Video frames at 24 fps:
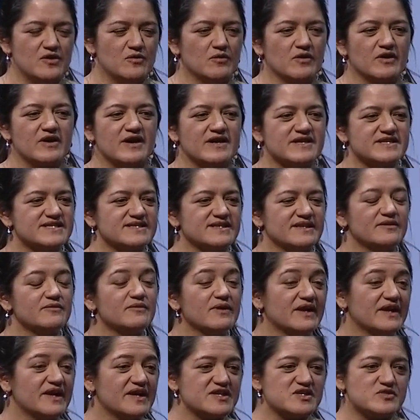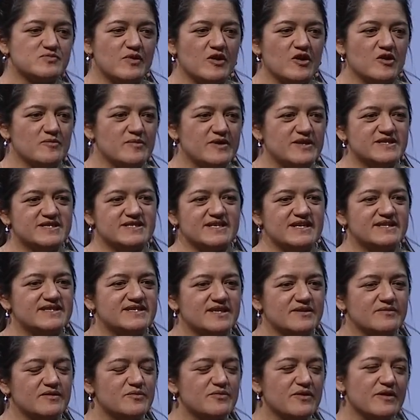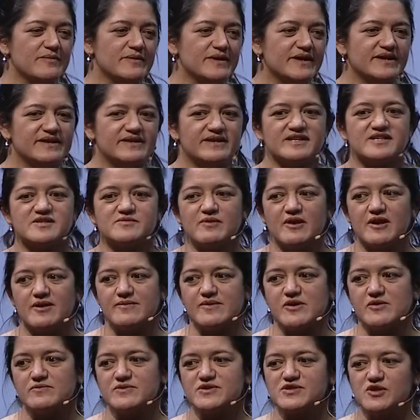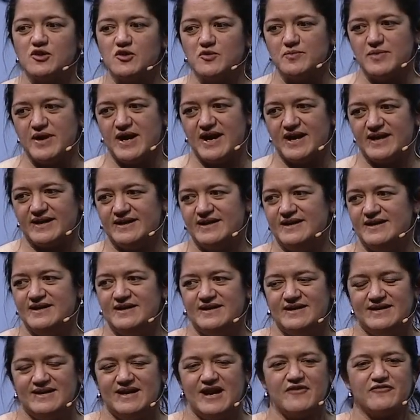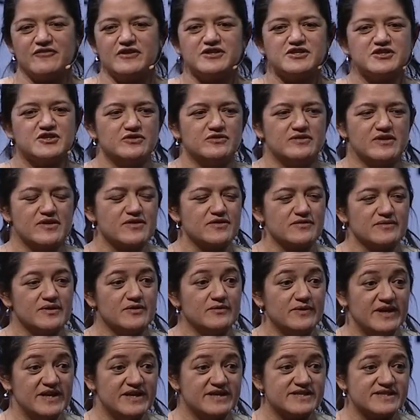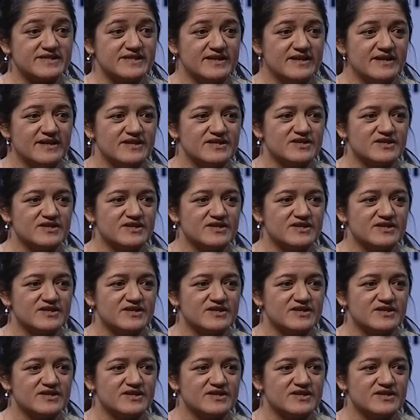We're constantly running experiments. I'd say we probably get an experiment result back every two to three weeks.